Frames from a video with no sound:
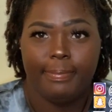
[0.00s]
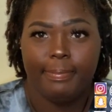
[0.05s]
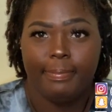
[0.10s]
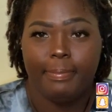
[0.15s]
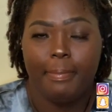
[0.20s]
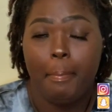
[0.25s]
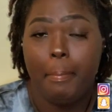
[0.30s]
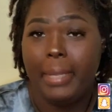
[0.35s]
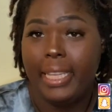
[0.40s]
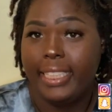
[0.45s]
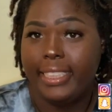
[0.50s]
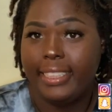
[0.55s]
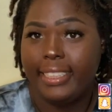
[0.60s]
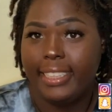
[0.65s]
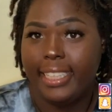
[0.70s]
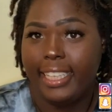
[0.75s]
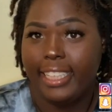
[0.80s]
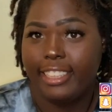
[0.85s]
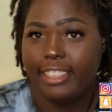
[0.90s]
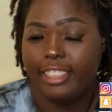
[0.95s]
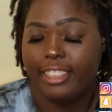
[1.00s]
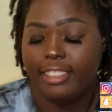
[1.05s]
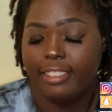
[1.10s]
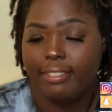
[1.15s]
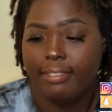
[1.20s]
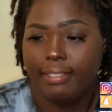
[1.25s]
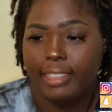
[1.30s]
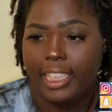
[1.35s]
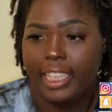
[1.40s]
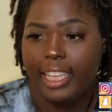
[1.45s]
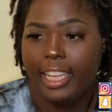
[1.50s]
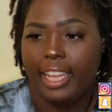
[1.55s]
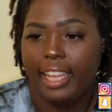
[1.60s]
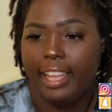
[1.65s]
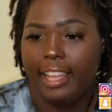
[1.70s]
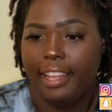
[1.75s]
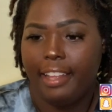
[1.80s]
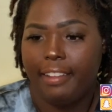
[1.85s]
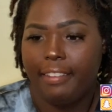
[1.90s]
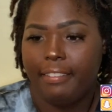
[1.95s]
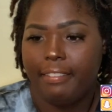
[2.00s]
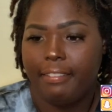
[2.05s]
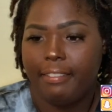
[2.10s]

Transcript: midsection that I have.